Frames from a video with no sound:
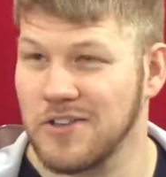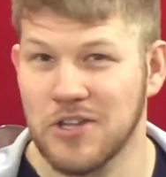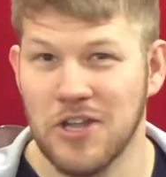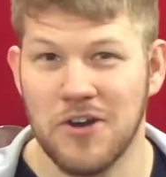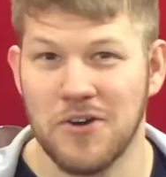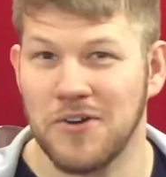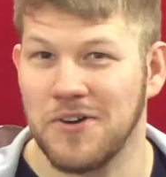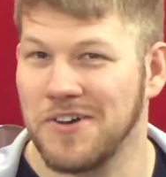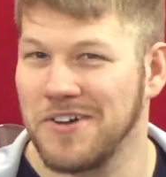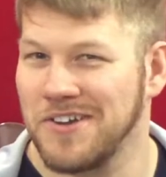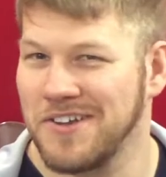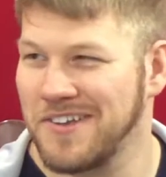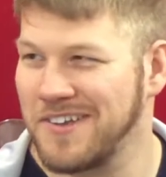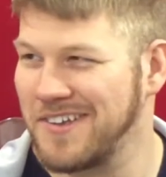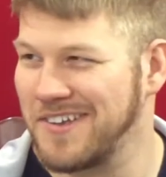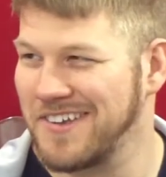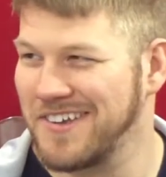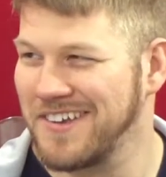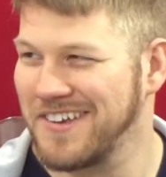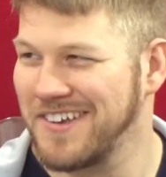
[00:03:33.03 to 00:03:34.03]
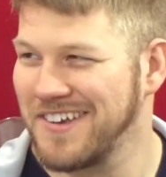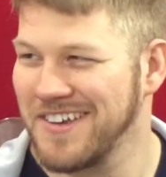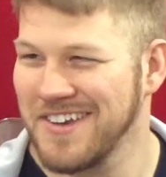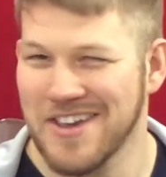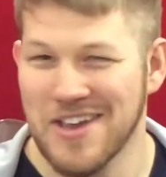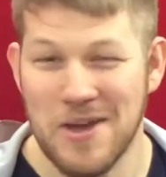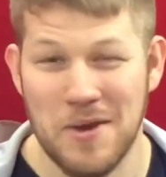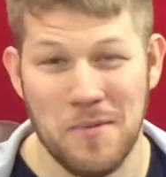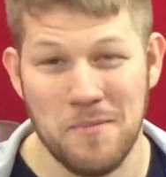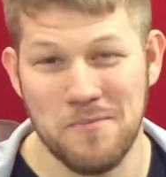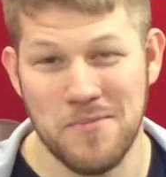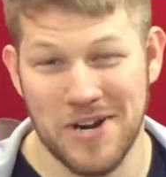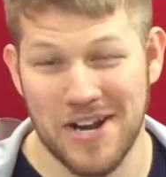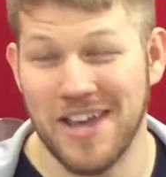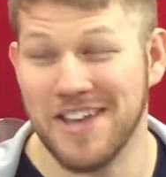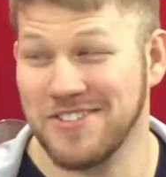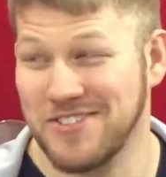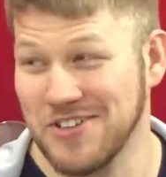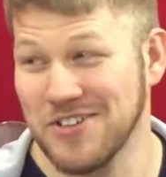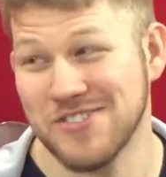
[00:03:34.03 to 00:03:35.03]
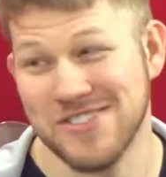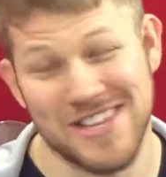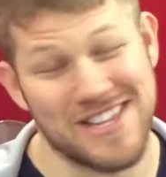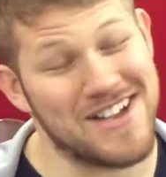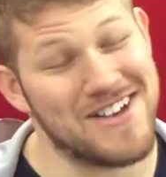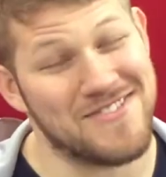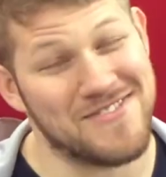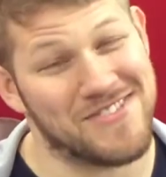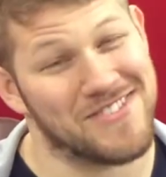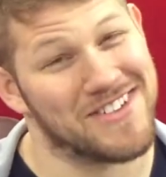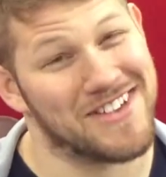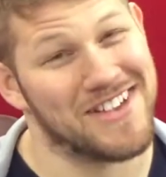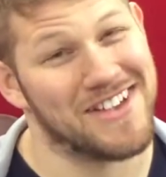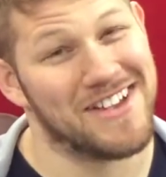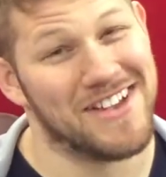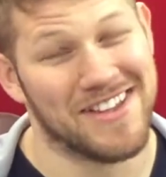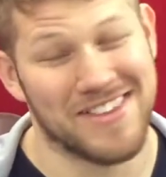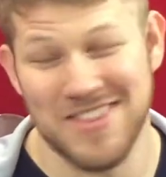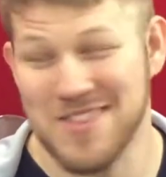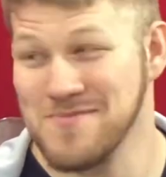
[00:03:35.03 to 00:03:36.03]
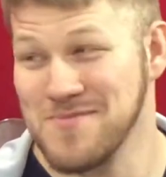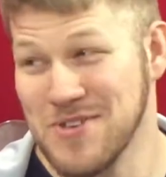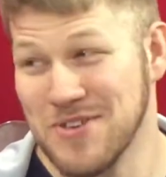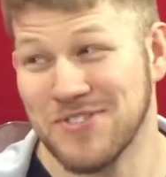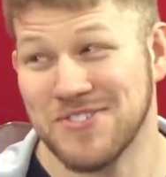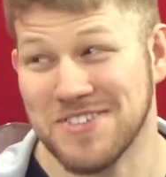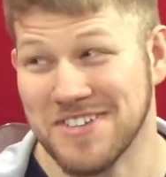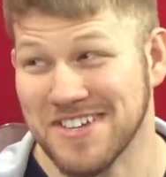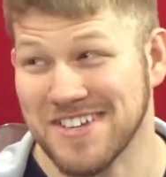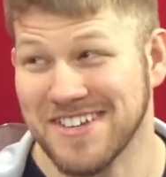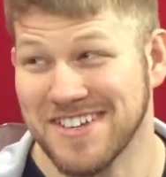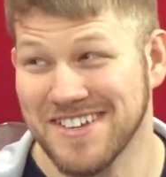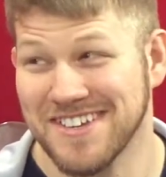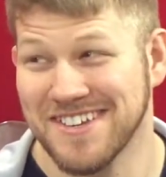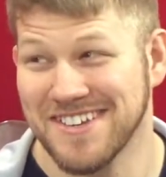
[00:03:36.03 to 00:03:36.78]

No. Oh, but no? I do love the music.